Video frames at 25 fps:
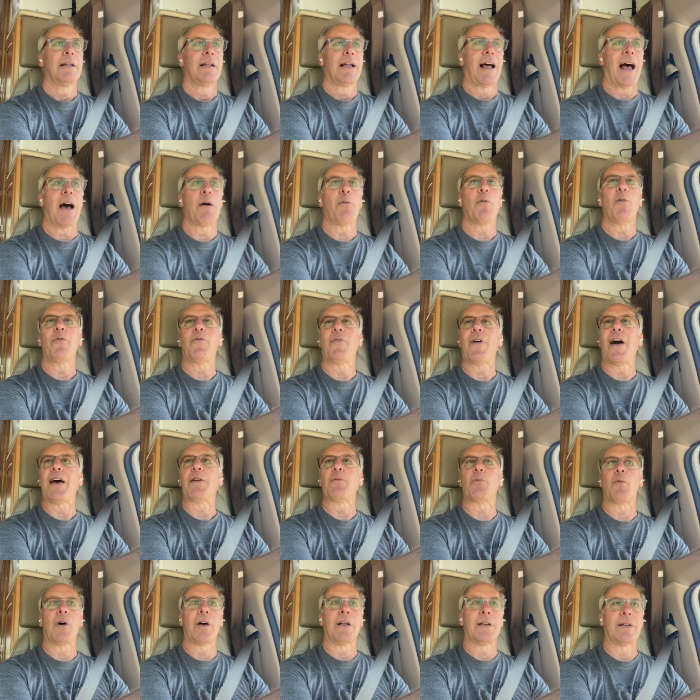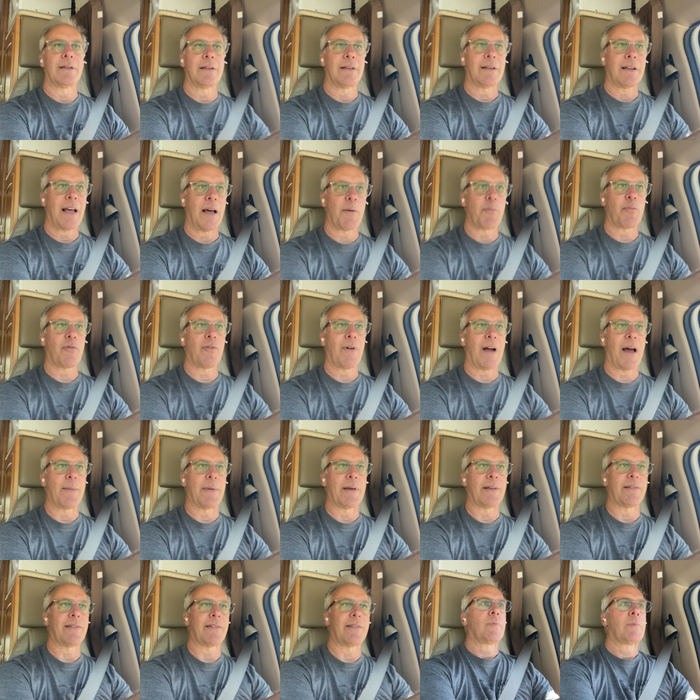I will find one, I
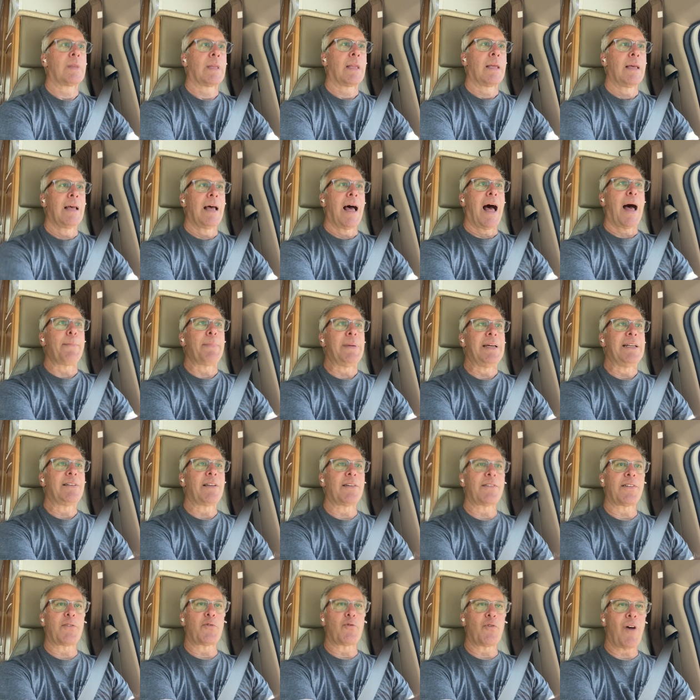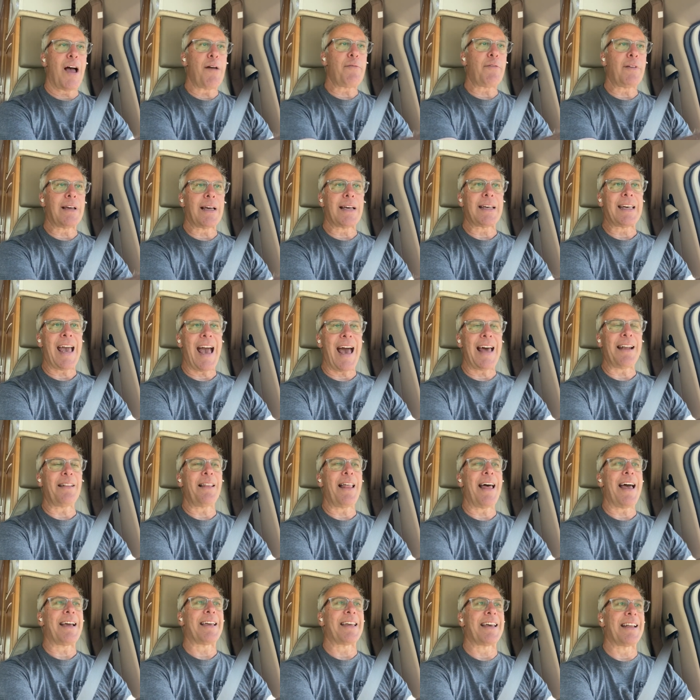promise. I mean, does it drive like a
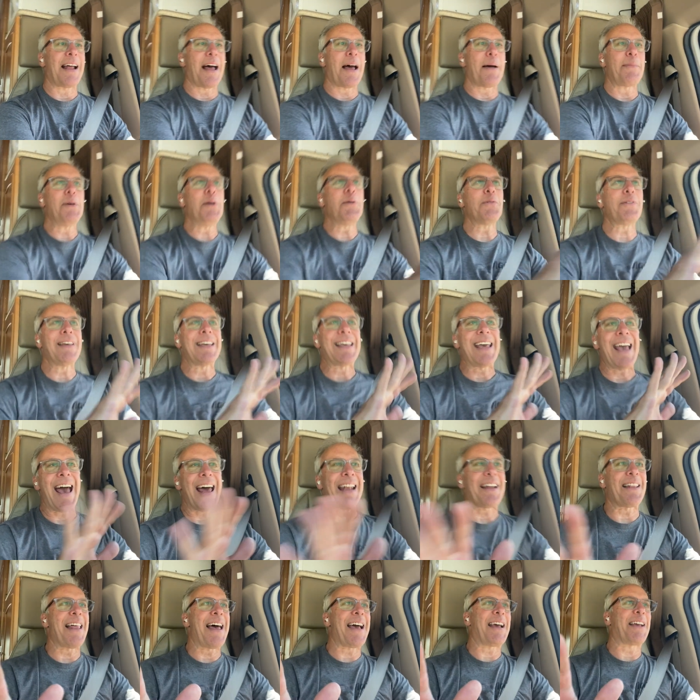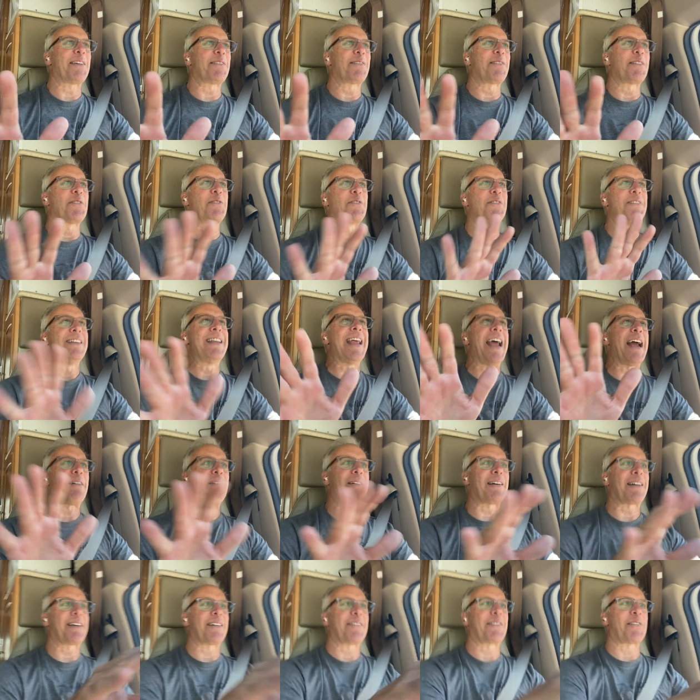Cadillac? And I'm using Cadillac as the
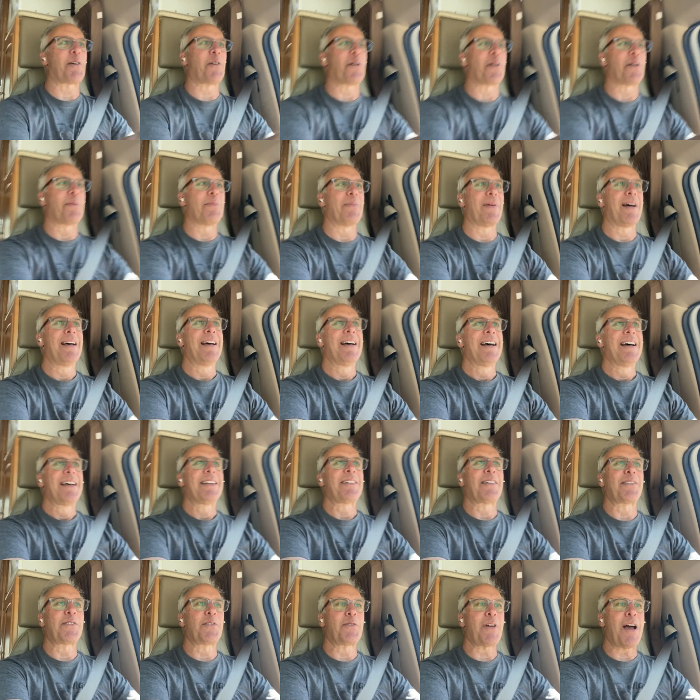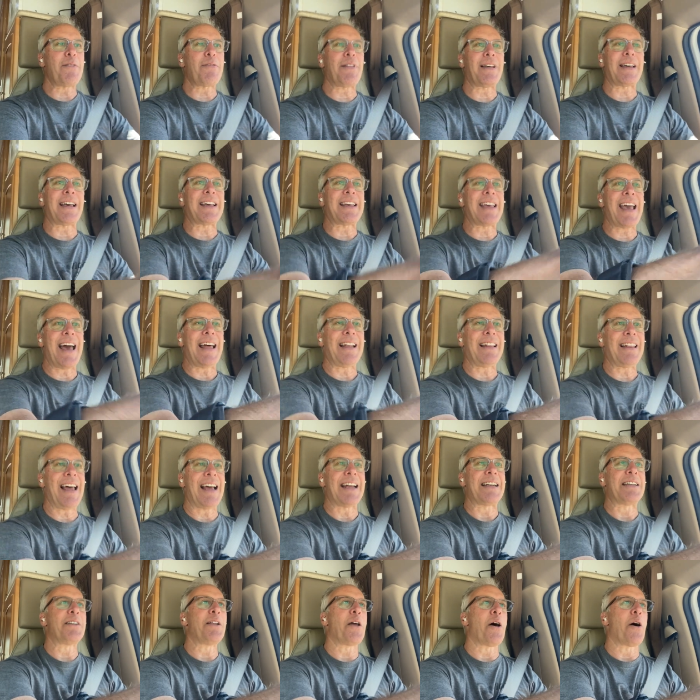generic term. Does it drive like a
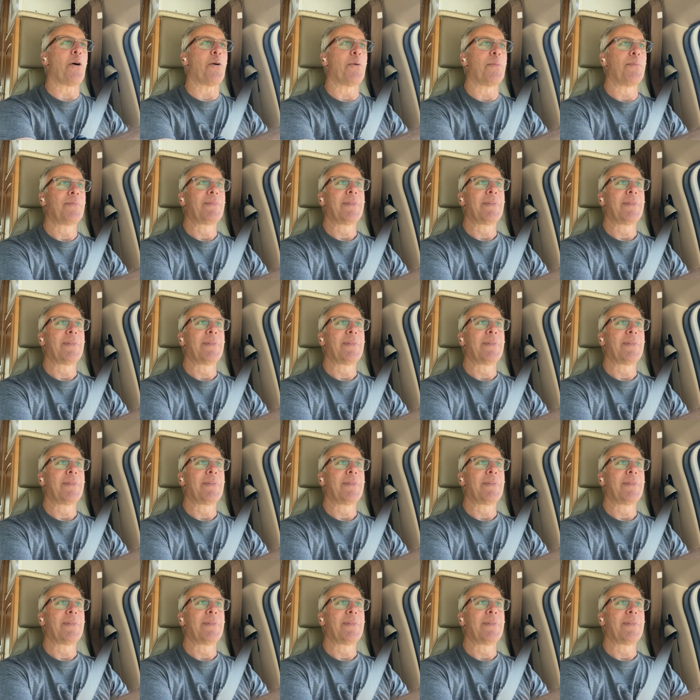Cadillac? No.